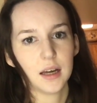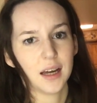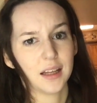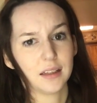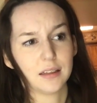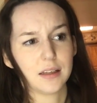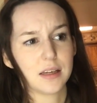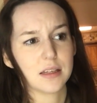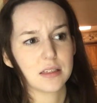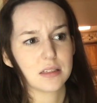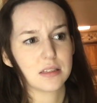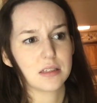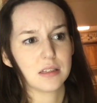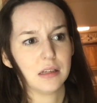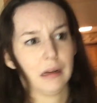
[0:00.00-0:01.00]
at
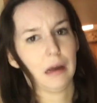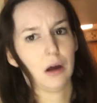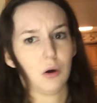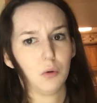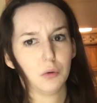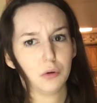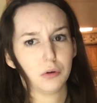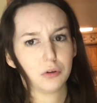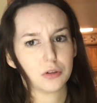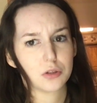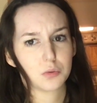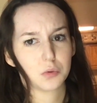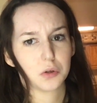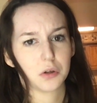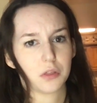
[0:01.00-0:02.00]
least an hour's
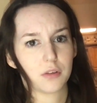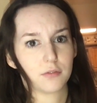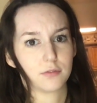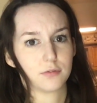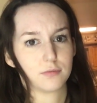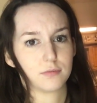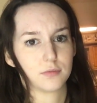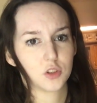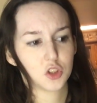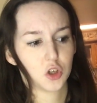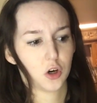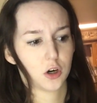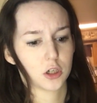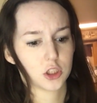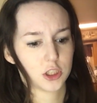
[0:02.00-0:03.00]
worth of
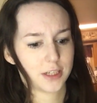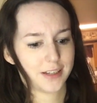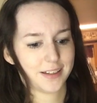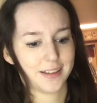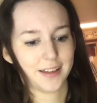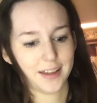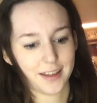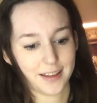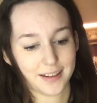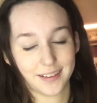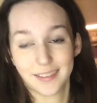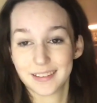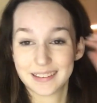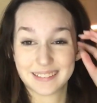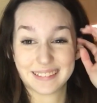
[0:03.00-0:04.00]
charging
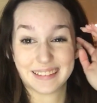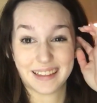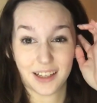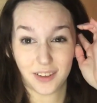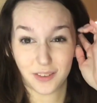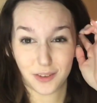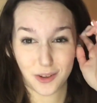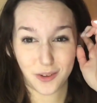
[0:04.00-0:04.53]
in. I don't